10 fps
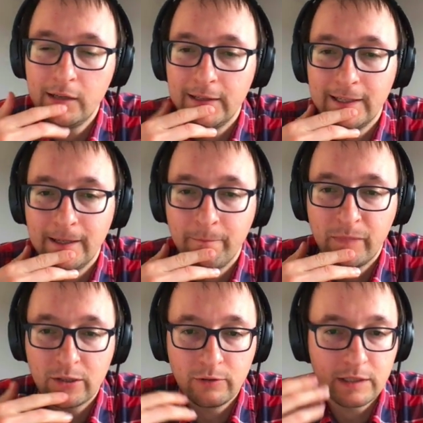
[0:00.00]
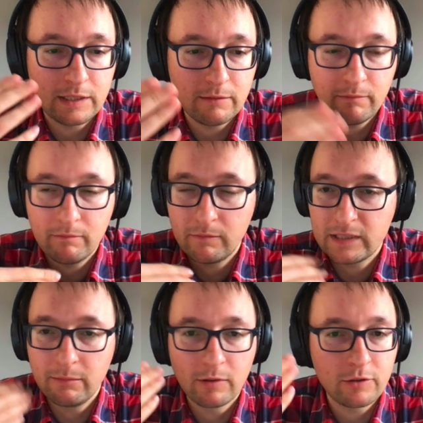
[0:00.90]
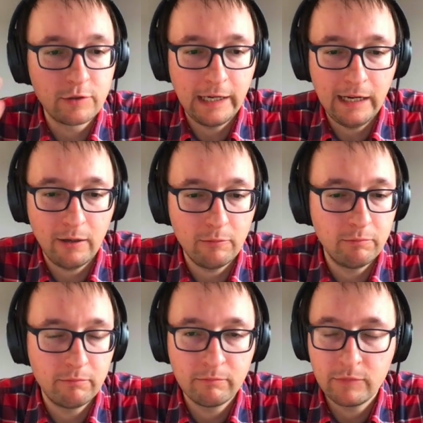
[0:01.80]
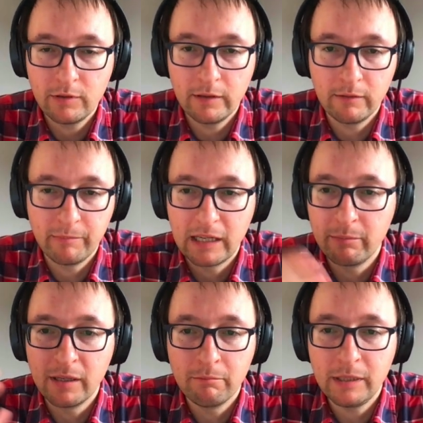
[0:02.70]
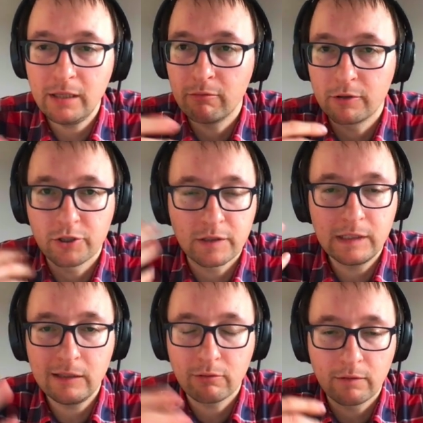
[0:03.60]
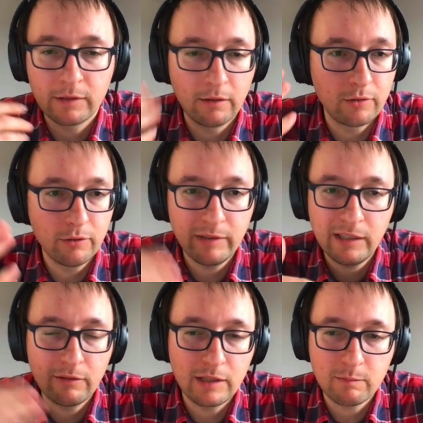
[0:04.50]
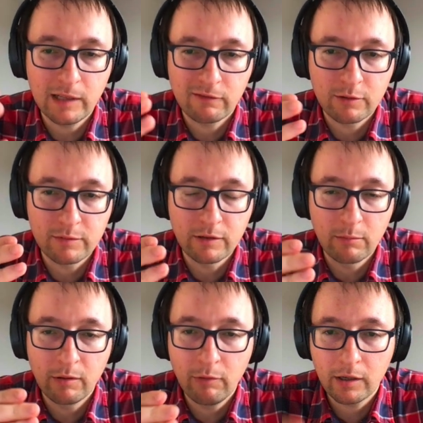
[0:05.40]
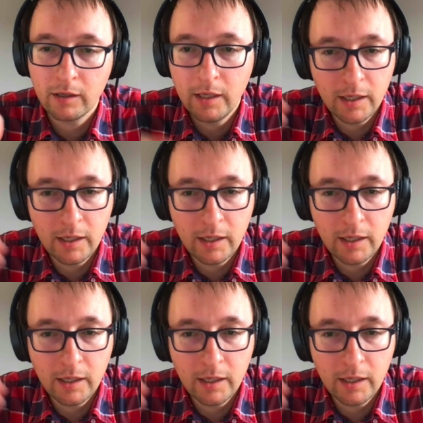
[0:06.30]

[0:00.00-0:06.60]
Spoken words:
So it's similar to how Airbnb or Just Eat or Deliveroo, any of these platforms normally work.